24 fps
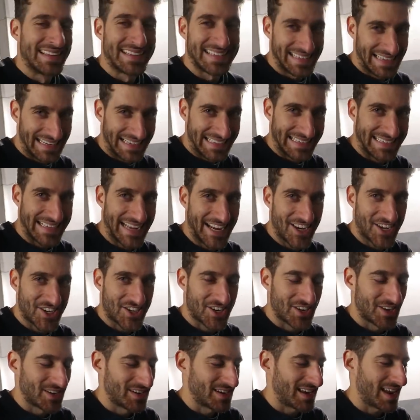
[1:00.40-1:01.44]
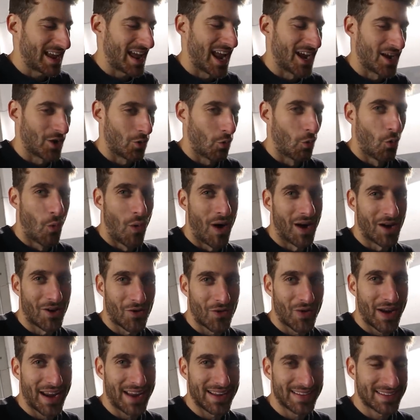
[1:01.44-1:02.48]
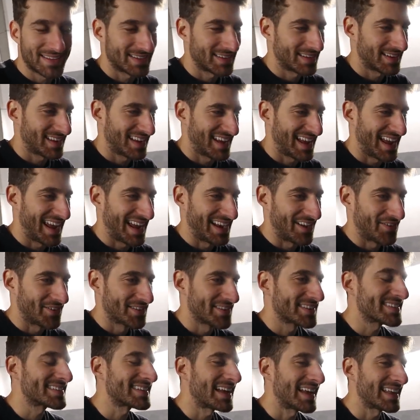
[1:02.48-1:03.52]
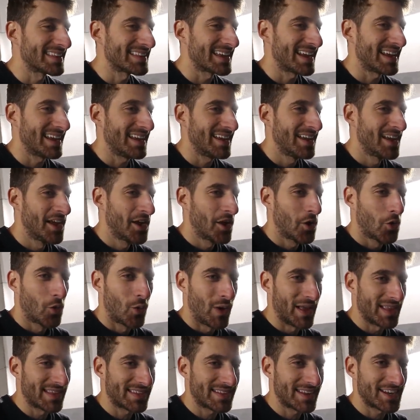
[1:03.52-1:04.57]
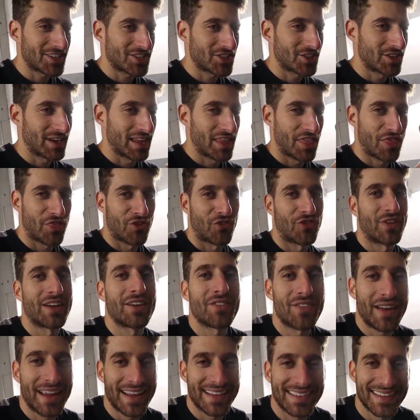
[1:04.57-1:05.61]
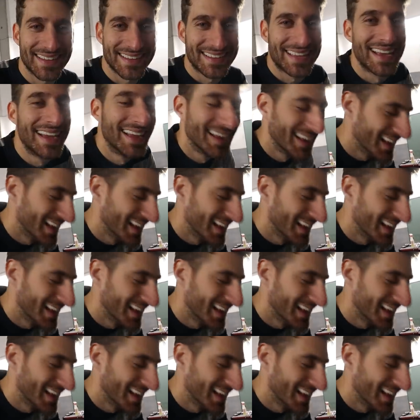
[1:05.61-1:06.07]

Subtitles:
6 sessions and 1 race, and on Sunday 1 session and 3 races